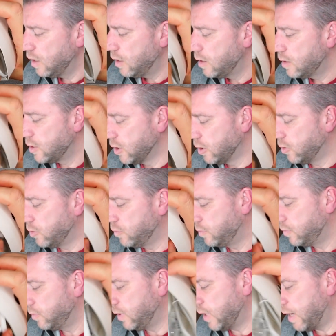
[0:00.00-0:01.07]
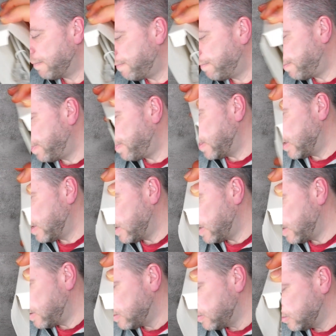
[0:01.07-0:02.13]
So
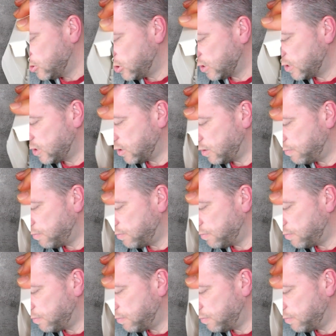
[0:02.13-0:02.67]
yeah, just a